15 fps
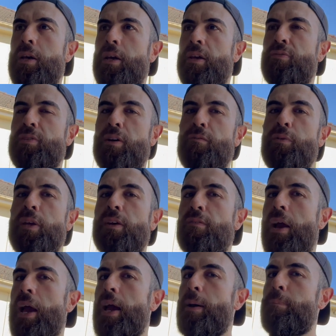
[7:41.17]
if something ever
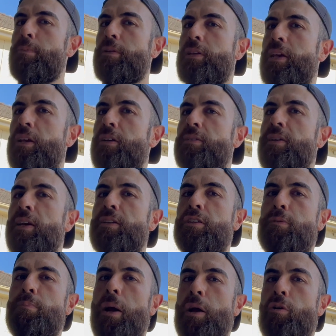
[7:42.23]
happened, can I take this
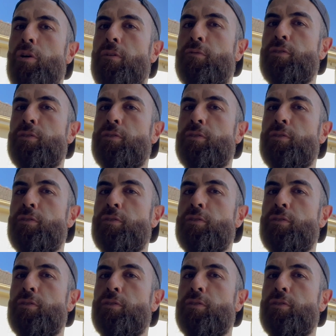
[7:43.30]
back off?